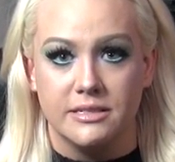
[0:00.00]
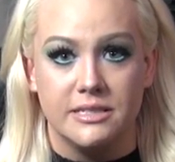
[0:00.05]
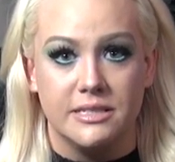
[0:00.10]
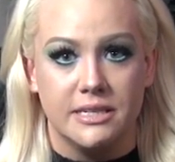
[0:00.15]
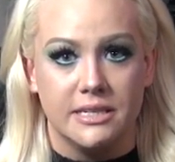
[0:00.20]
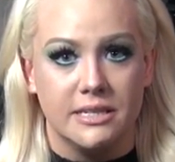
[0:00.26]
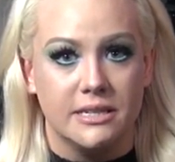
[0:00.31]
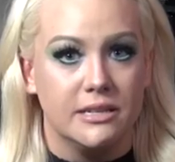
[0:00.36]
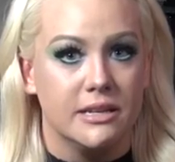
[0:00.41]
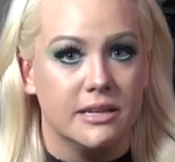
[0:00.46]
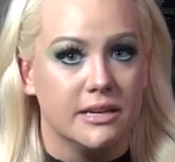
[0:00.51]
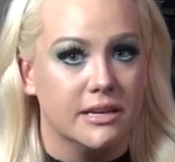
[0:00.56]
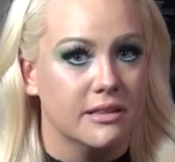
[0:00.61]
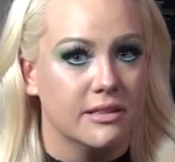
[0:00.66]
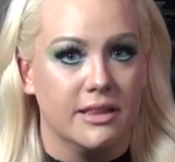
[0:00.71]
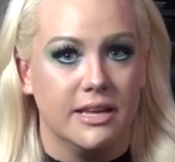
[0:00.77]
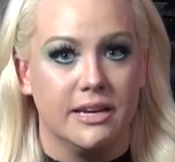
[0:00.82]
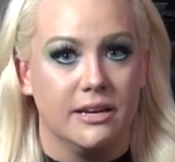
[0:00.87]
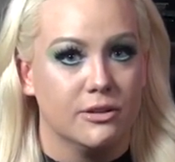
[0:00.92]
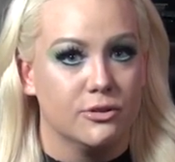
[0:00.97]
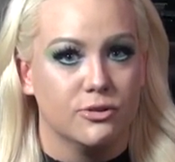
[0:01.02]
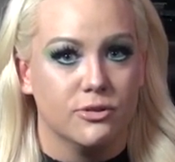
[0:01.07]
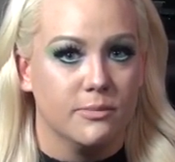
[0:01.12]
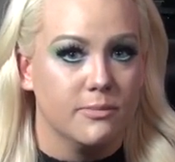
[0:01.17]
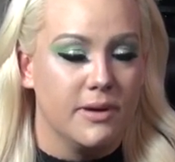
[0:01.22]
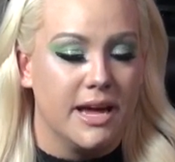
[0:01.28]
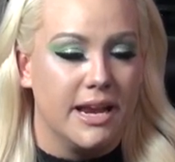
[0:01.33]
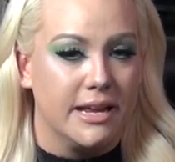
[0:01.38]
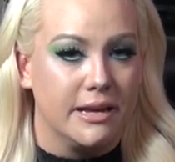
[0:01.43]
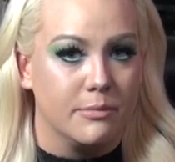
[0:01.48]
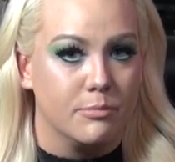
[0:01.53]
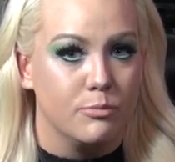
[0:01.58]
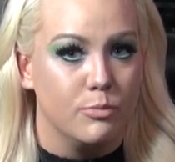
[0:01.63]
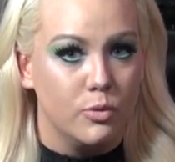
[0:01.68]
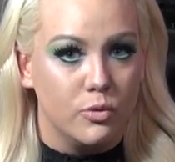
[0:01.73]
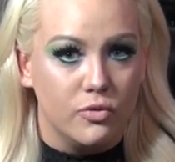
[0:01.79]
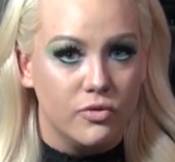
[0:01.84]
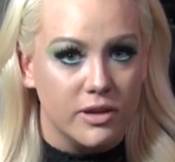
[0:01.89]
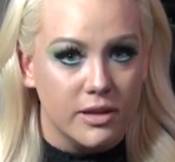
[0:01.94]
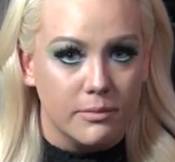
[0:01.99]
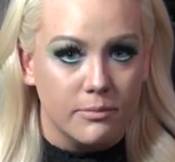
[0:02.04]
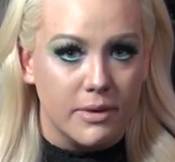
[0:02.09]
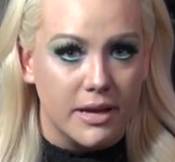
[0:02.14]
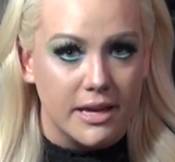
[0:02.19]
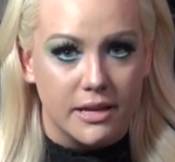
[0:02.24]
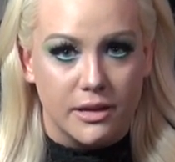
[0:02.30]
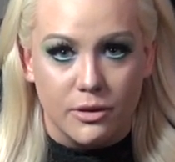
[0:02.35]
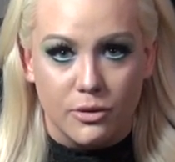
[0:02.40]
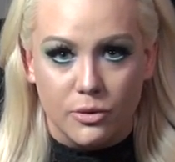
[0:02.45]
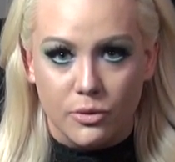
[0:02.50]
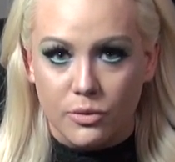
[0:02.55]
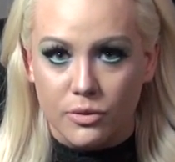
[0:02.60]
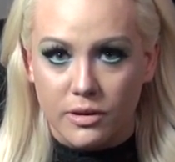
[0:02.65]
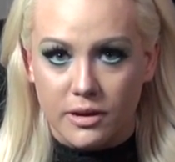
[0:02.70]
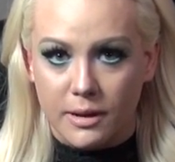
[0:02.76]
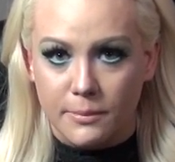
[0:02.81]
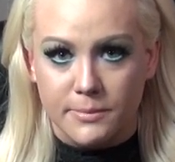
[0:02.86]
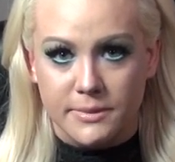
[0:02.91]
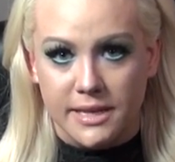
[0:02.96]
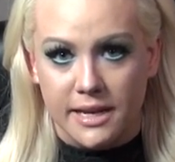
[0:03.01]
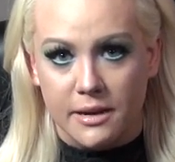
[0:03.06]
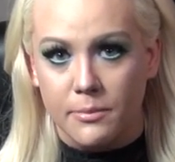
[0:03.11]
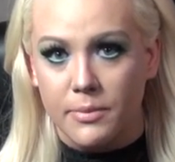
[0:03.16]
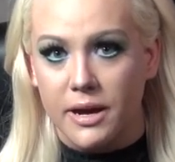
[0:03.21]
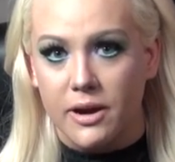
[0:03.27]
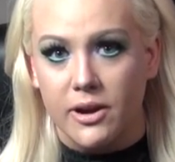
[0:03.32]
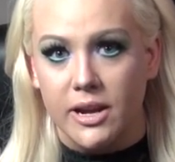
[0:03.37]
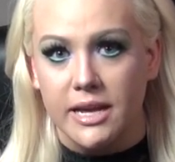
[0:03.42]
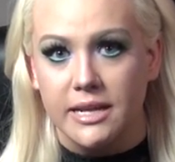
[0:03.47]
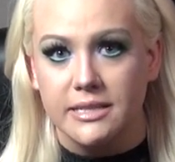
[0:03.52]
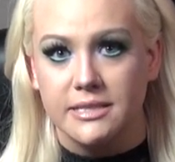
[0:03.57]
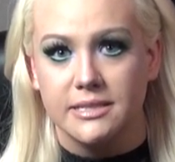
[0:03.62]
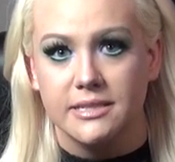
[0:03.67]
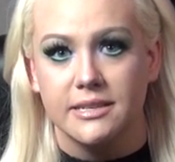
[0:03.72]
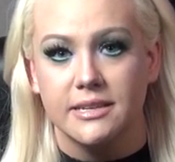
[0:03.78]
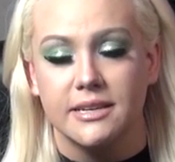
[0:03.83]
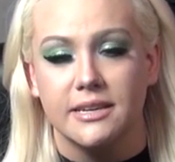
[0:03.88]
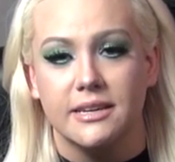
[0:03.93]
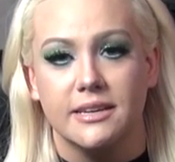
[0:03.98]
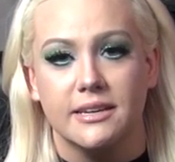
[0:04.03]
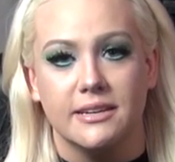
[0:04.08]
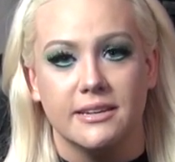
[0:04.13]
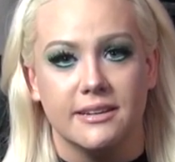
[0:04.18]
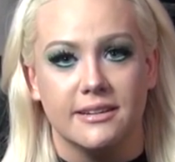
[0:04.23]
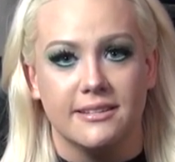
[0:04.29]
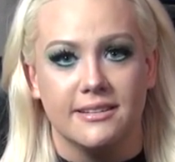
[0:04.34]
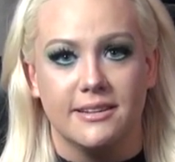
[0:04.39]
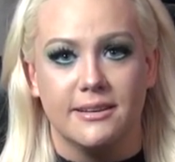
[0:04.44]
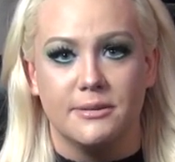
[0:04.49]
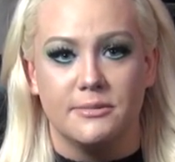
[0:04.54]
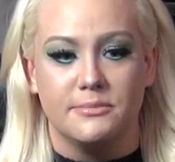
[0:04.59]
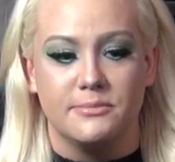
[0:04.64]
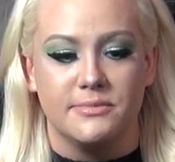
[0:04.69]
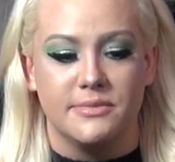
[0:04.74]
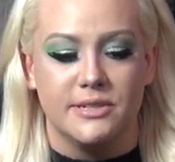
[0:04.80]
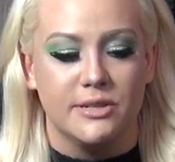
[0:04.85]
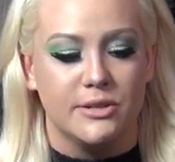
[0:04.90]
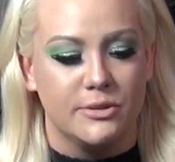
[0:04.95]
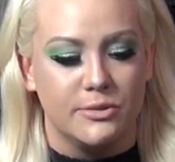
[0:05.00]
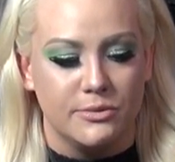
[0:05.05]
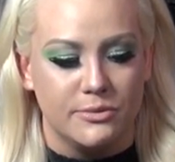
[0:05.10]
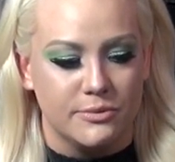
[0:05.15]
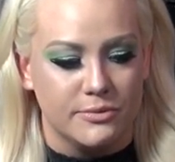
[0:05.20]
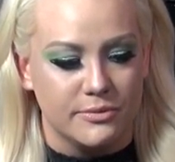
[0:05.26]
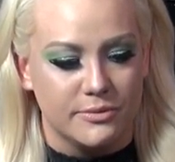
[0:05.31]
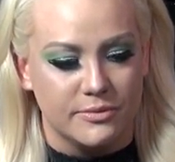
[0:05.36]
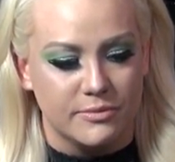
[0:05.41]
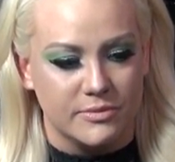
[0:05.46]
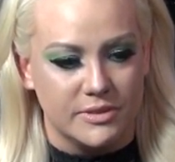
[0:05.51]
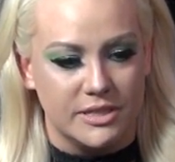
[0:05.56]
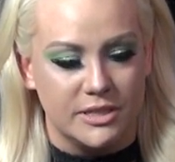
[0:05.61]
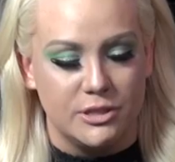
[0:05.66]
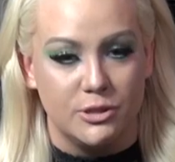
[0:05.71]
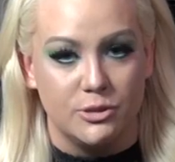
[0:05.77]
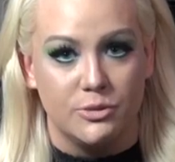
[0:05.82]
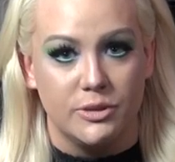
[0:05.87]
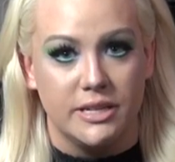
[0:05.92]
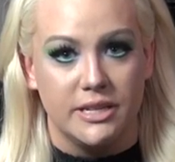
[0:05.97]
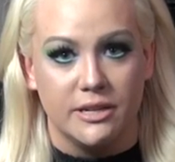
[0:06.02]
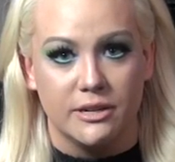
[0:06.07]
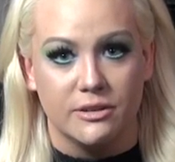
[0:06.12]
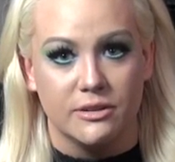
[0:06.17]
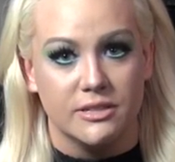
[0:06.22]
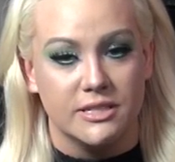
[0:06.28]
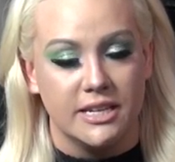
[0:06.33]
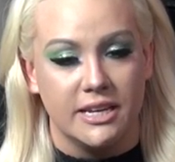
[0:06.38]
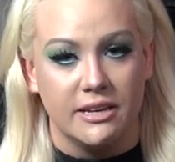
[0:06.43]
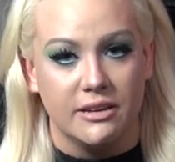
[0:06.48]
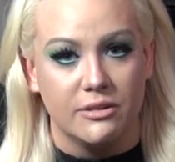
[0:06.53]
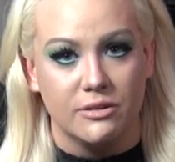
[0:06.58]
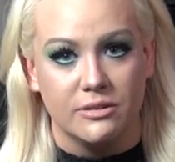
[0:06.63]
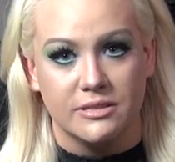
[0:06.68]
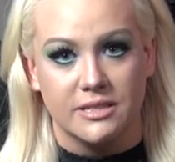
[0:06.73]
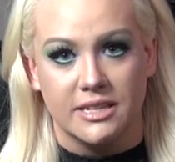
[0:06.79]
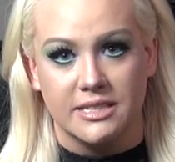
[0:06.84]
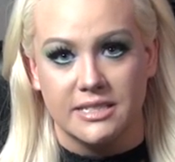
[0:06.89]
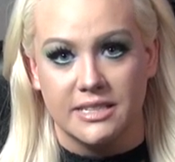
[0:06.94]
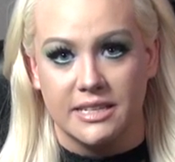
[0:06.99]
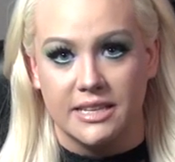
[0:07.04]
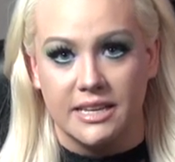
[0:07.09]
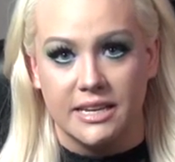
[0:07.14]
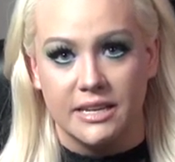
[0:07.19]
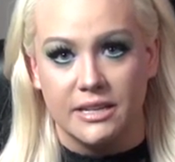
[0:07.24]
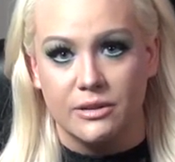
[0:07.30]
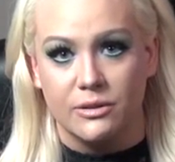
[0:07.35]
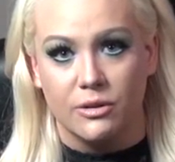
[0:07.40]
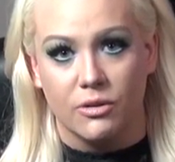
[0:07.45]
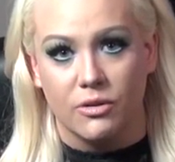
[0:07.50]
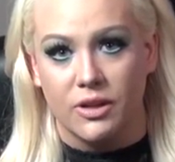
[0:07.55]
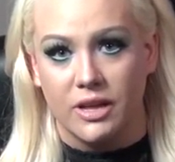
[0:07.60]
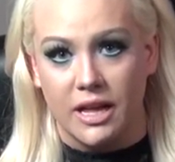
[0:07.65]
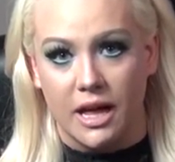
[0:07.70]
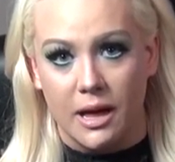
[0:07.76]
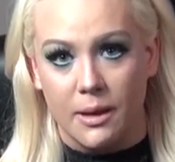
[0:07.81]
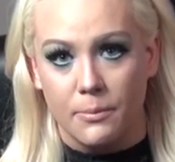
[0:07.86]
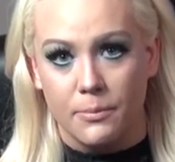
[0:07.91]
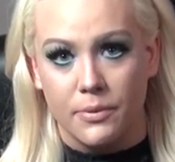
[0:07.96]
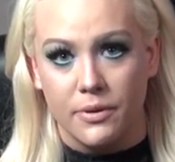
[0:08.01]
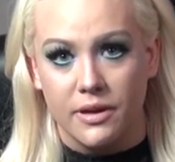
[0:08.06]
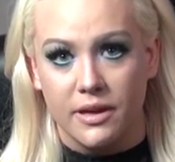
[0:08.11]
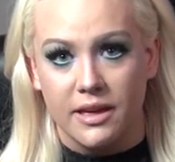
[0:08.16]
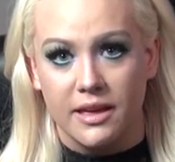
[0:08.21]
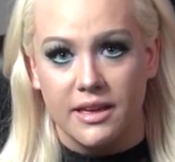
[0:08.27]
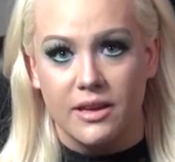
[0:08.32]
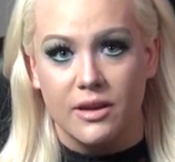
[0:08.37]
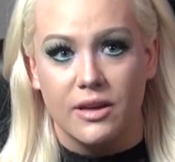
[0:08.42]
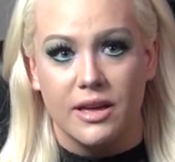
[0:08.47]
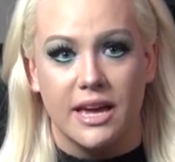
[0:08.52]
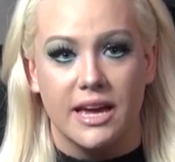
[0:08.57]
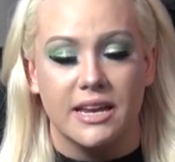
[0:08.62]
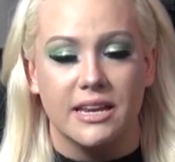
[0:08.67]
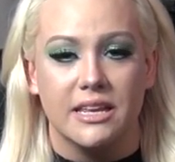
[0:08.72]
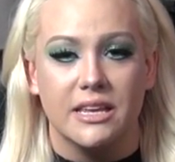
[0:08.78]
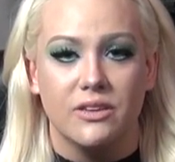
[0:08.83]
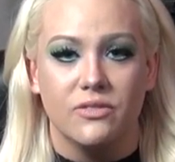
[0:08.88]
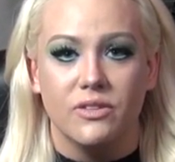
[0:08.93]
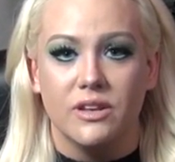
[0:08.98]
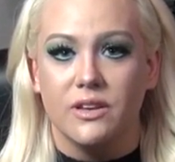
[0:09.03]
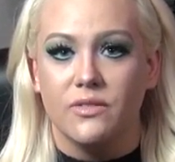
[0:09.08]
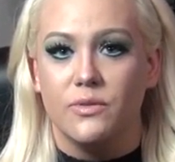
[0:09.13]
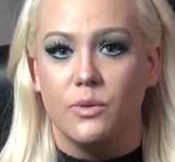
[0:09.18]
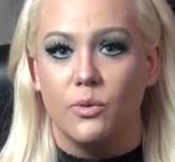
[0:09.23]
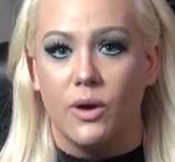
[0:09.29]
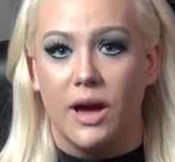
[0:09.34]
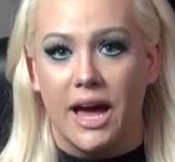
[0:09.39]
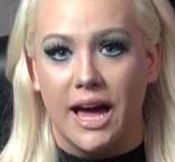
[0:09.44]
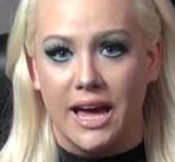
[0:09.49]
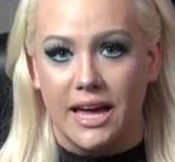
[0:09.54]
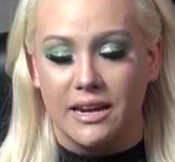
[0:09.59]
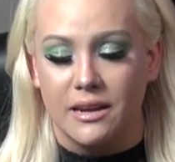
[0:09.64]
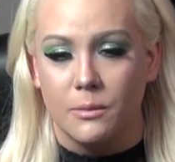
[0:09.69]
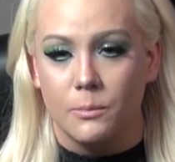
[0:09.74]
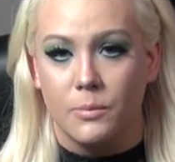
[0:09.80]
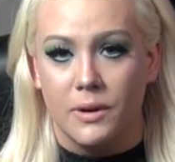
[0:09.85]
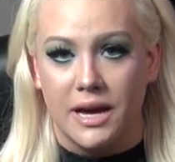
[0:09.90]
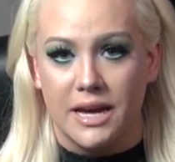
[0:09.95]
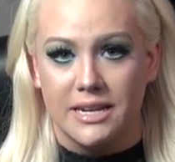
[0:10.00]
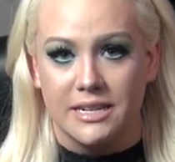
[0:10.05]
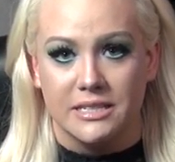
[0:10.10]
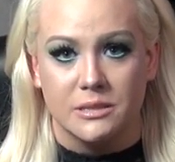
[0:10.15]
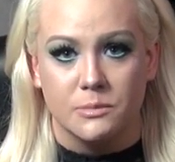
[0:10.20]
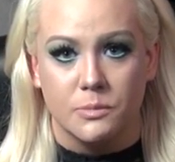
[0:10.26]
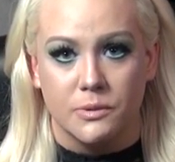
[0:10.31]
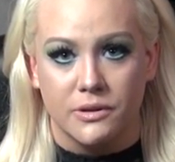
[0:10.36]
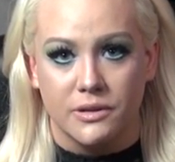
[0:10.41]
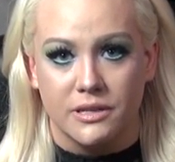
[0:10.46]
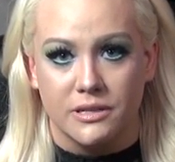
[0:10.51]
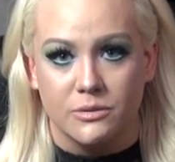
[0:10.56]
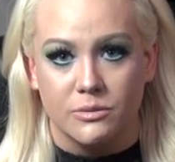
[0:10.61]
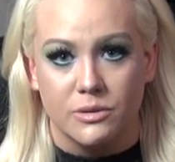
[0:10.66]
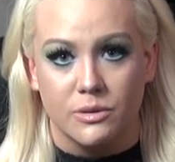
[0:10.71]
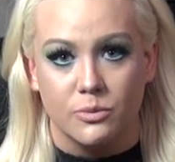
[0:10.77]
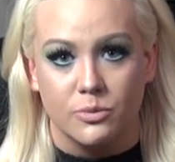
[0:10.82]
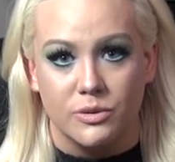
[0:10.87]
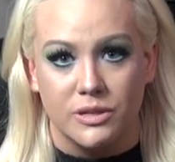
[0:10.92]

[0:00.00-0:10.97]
Did like a traumatic movie make you upset about it? Um, you know, did you hear tales as a kid growing up? And even if you had a bad experience with a